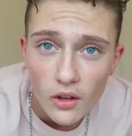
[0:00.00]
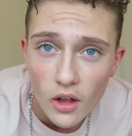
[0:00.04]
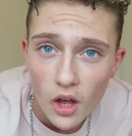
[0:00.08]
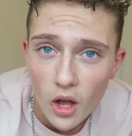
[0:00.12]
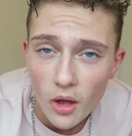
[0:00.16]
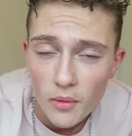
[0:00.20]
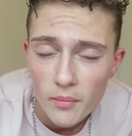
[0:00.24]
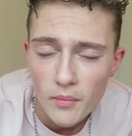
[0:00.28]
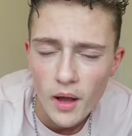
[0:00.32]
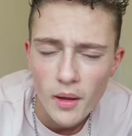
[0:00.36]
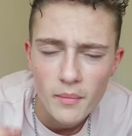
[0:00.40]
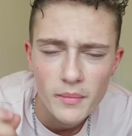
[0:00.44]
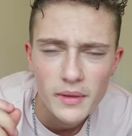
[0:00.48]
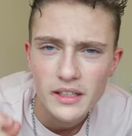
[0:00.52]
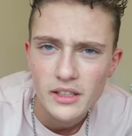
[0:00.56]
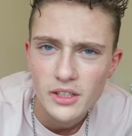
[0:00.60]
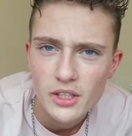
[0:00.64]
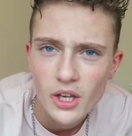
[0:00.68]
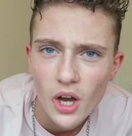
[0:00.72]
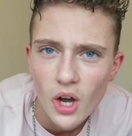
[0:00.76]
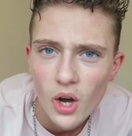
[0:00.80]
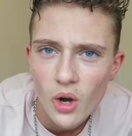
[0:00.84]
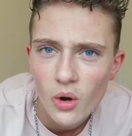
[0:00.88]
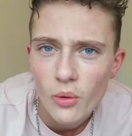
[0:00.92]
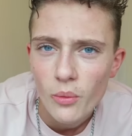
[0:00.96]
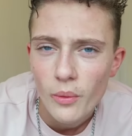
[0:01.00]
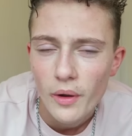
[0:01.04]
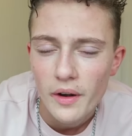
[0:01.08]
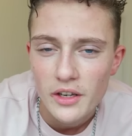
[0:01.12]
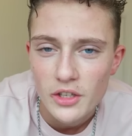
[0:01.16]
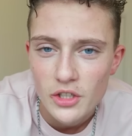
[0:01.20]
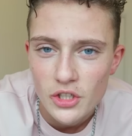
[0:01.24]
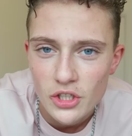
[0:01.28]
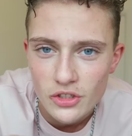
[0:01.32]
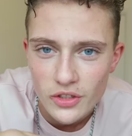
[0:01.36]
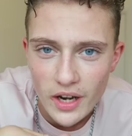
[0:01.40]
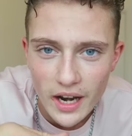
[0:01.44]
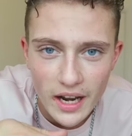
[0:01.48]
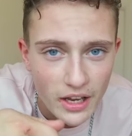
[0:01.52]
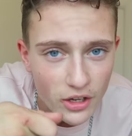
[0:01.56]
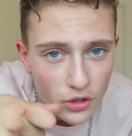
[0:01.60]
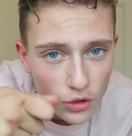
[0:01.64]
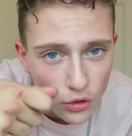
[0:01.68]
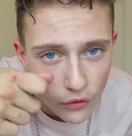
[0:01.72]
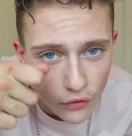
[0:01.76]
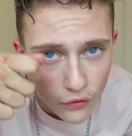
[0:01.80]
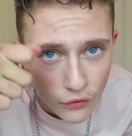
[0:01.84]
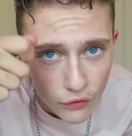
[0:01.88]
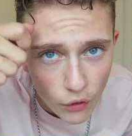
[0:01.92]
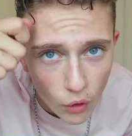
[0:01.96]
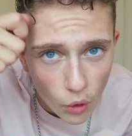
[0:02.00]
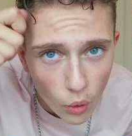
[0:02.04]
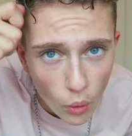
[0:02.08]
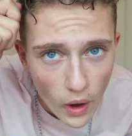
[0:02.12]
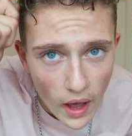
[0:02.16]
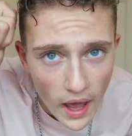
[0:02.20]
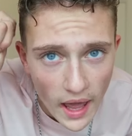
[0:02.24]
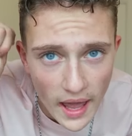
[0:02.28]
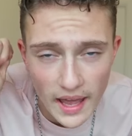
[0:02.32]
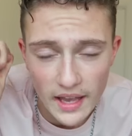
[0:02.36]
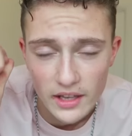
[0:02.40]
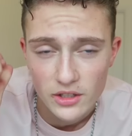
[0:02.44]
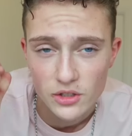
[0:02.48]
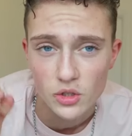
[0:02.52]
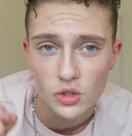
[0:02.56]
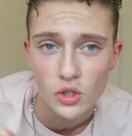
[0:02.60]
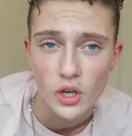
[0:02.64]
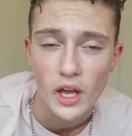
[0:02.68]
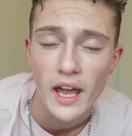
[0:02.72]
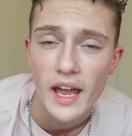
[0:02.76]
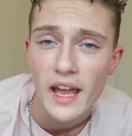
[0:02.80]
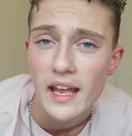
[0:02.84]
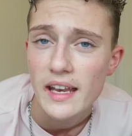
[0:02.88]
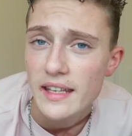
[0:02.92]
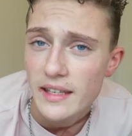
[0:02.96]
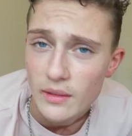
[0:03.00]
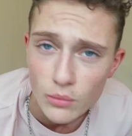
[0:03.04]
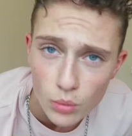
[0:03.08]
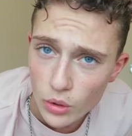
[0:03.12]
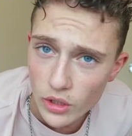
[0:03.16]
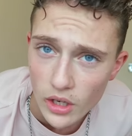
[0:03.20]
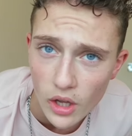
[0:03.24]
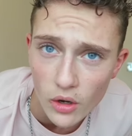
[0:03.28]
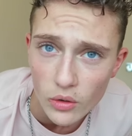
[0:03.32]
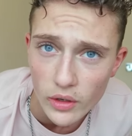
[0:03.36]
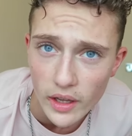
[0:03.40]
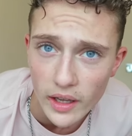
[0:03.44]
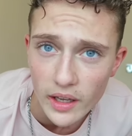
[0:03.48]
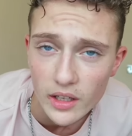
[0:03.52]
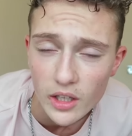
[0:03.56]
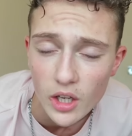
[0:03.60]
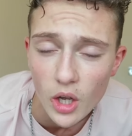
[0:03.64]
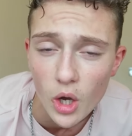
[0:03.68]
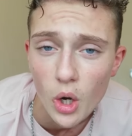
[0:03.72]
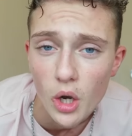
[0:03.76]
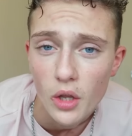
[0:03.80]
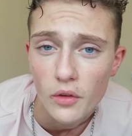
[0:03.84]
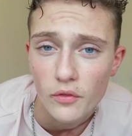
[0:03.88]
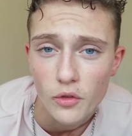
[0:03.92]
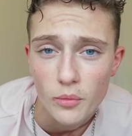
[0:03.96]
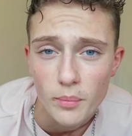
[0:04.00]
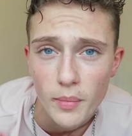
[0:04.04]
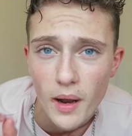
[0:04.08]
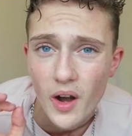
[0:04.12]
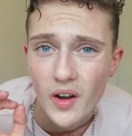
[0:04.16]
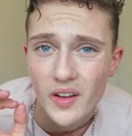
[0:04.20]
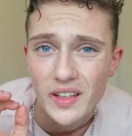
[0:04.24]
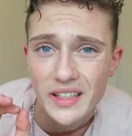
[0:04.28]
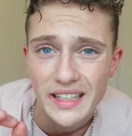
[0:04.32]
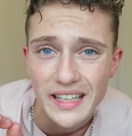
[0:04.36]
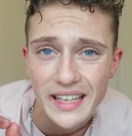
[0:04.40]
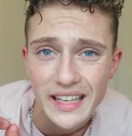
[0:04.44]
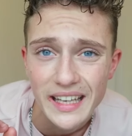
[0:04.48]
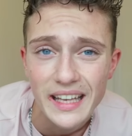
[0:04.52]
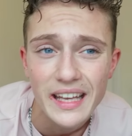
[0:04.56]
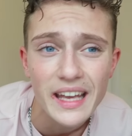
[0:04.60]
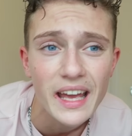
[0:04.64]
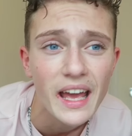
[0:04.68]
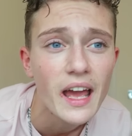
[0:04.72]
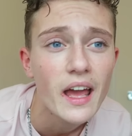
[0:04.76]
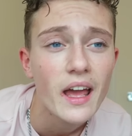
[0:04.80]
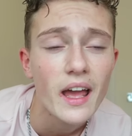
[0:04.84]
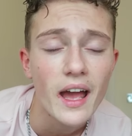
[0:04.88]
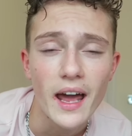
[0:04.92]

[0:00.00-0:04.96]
when they straighten your full hair, so your hair will not get curly for about a year,